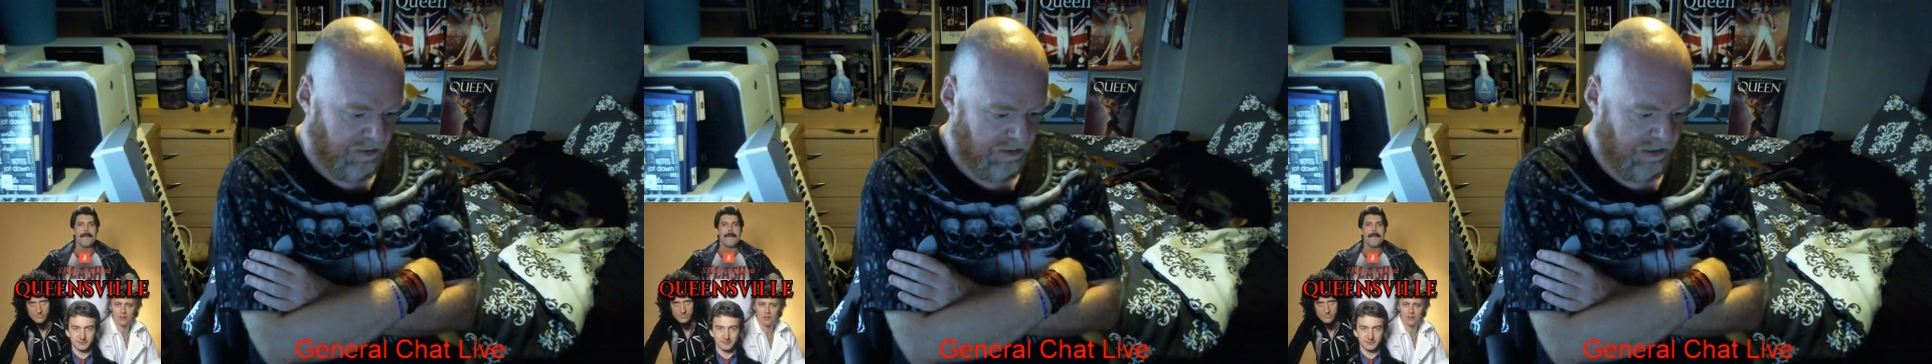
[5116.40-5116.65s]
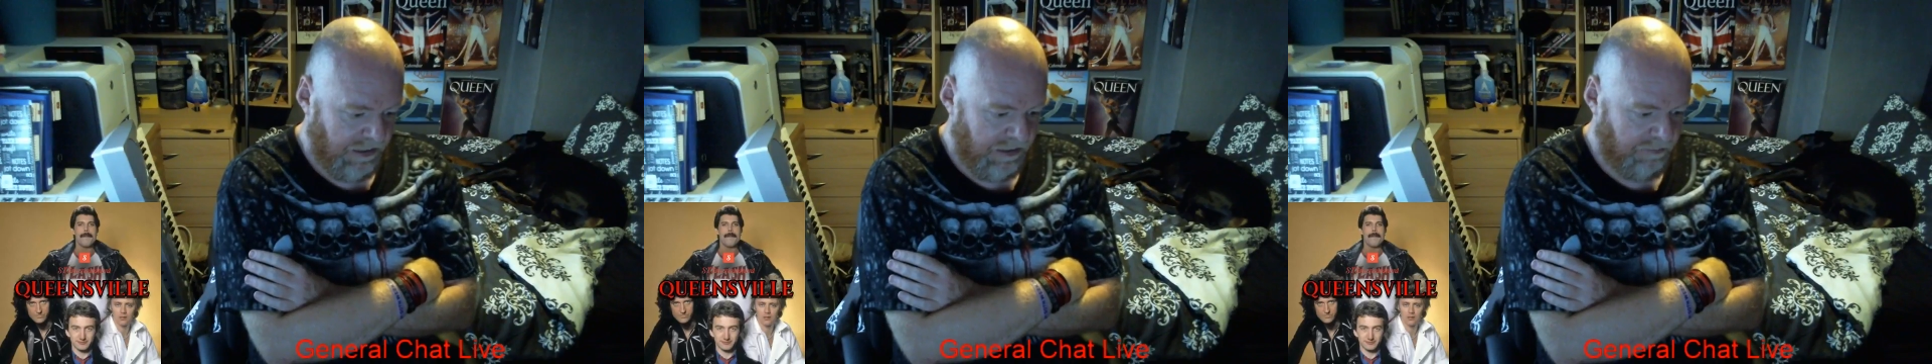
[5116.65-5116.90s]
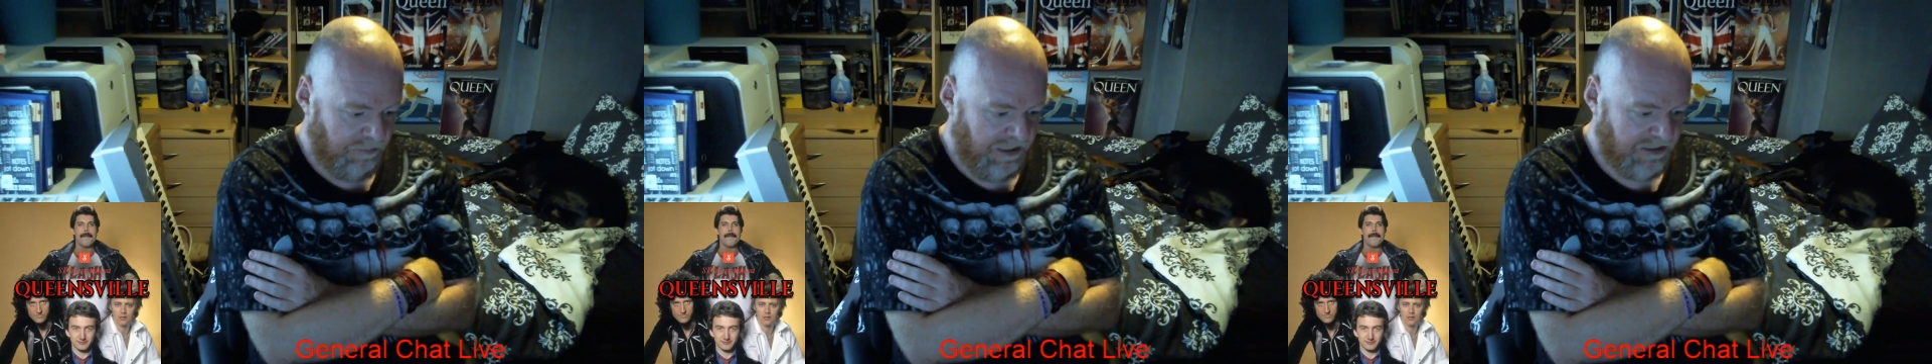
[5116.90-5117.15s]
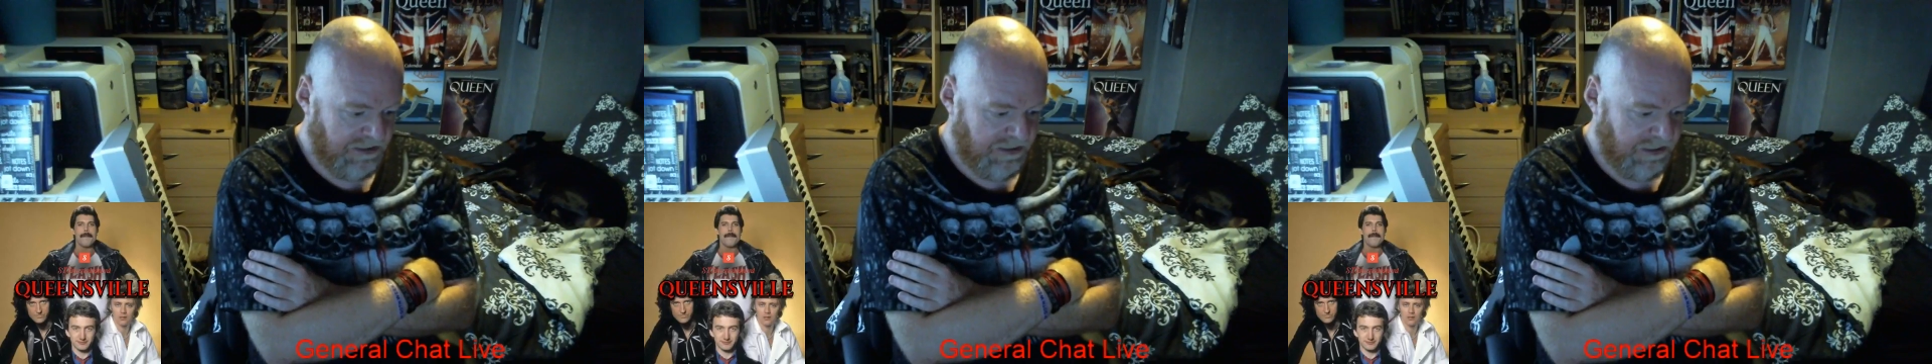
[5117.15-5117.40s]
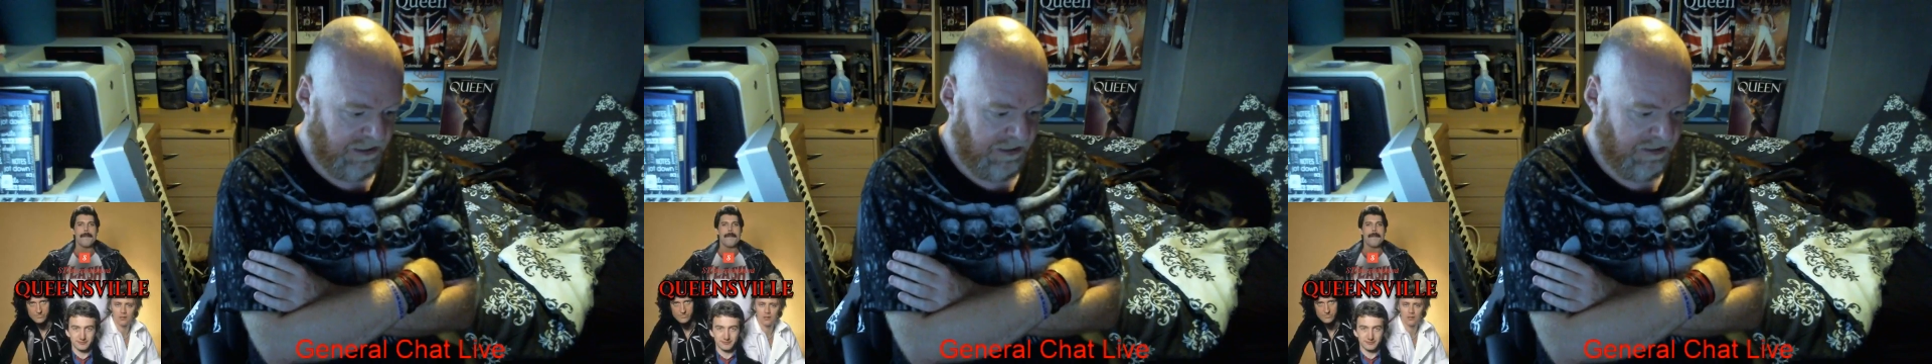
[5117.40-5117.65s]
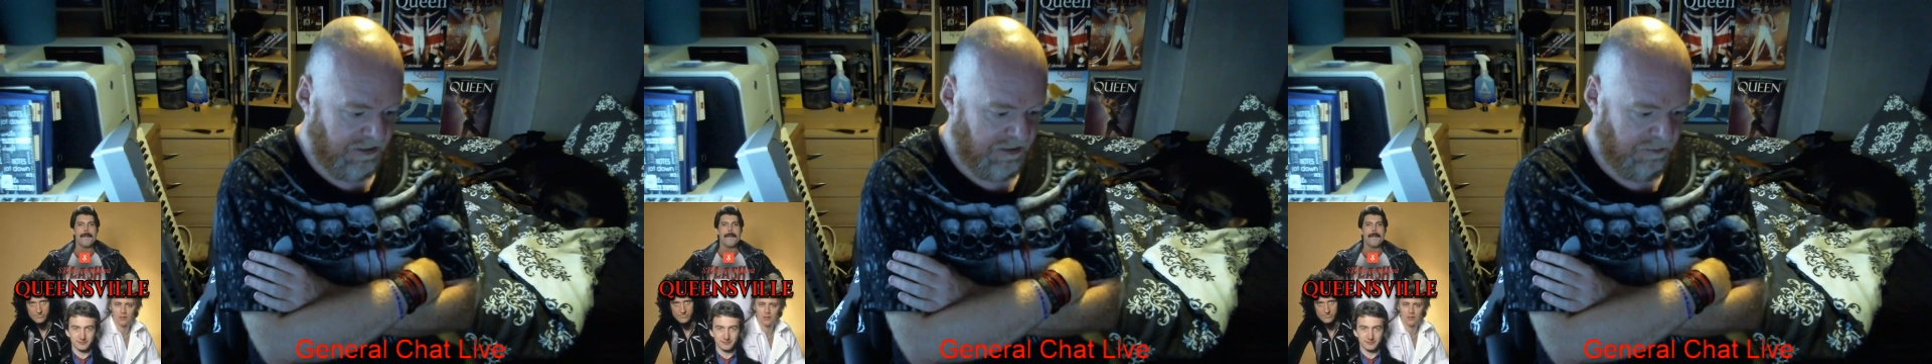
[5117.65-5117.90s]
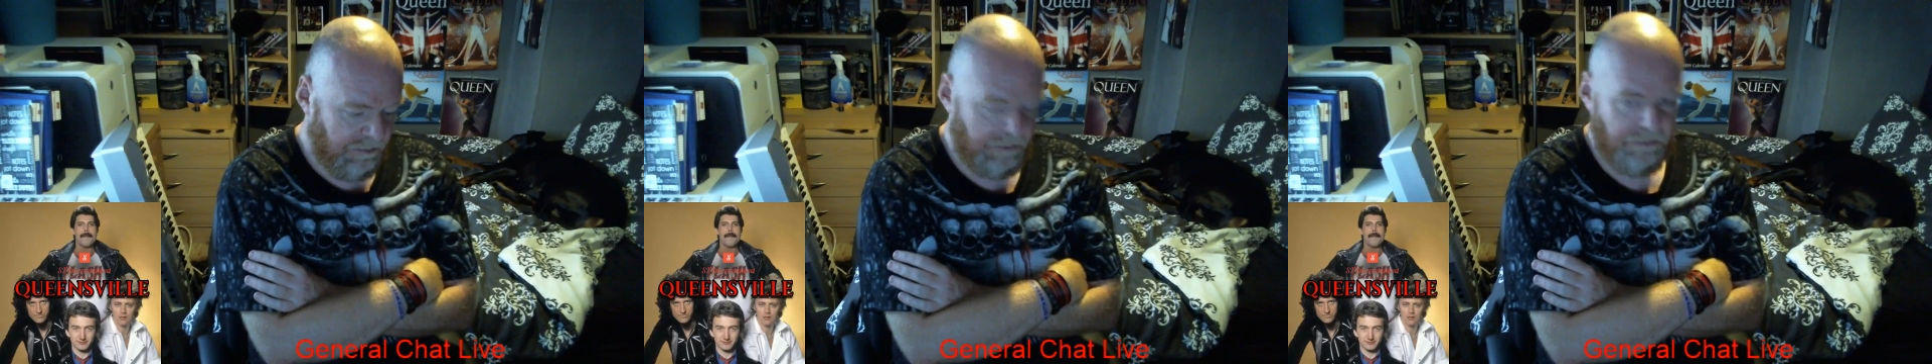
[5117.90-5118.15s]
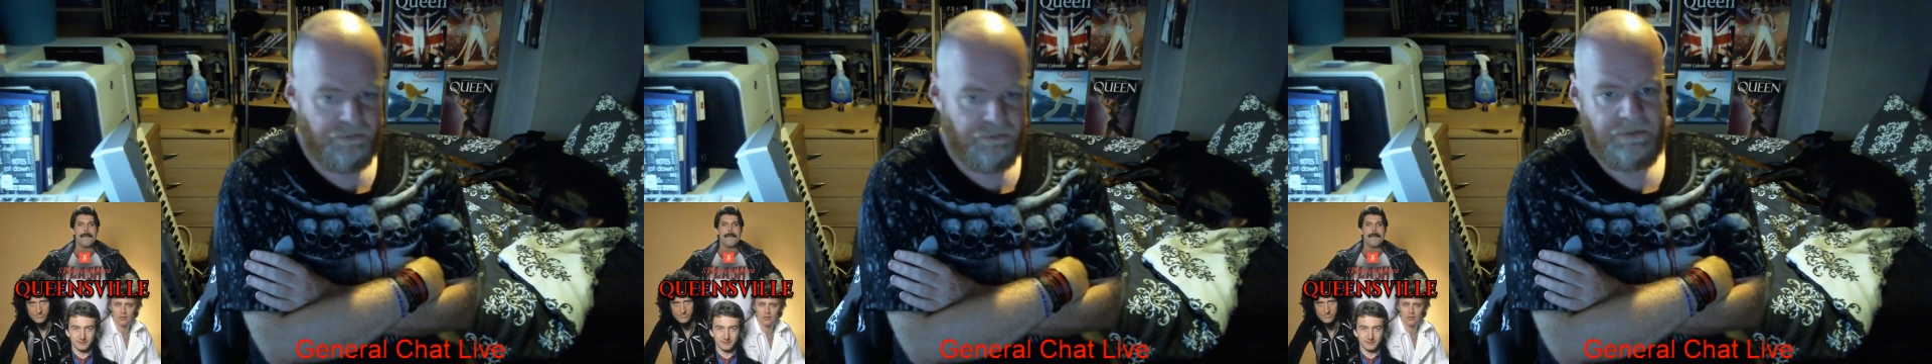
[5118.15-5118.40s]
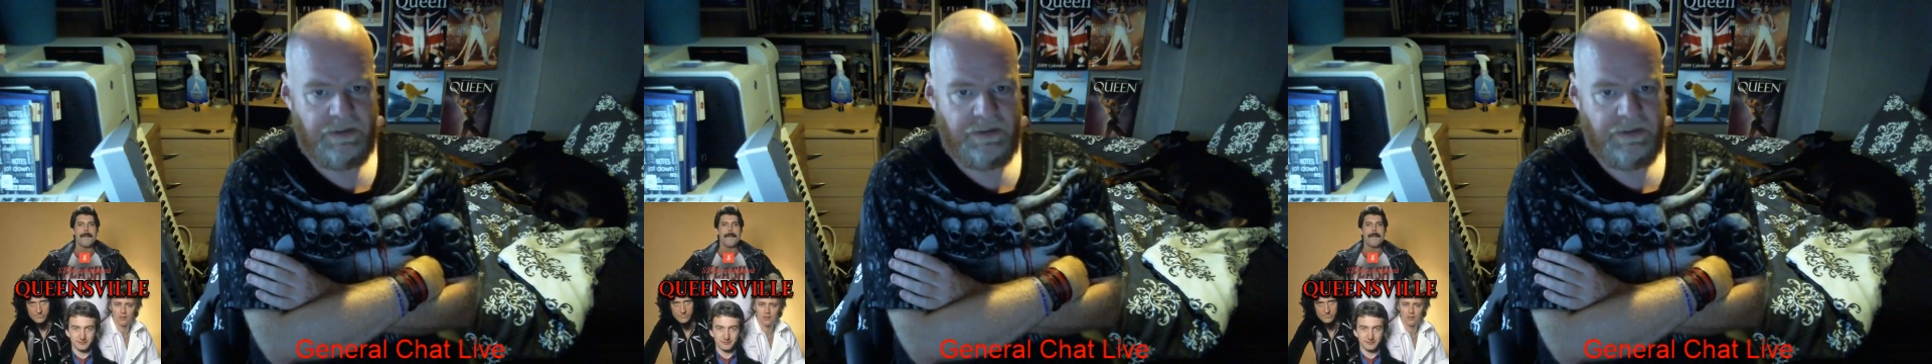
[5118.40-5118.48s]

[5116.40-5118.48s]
they made about 3